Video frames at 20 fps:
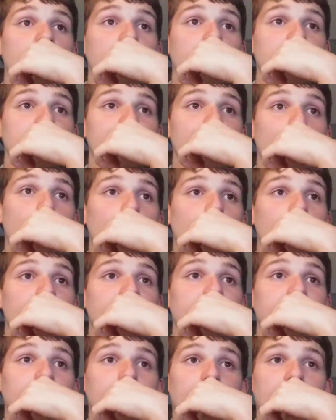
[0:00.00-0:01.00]
toward
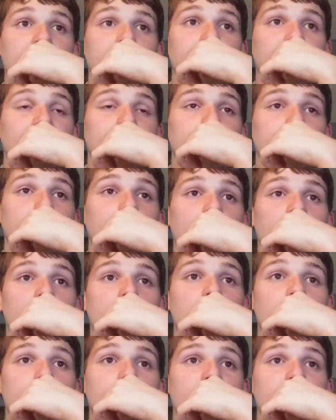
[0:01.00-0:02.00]
enlightenment.
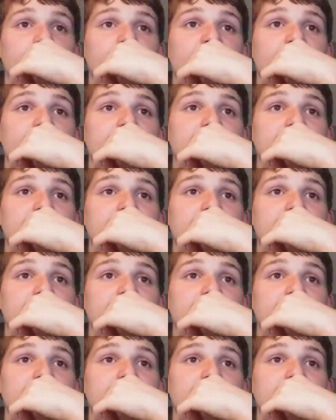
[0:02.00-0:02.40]
Many believe that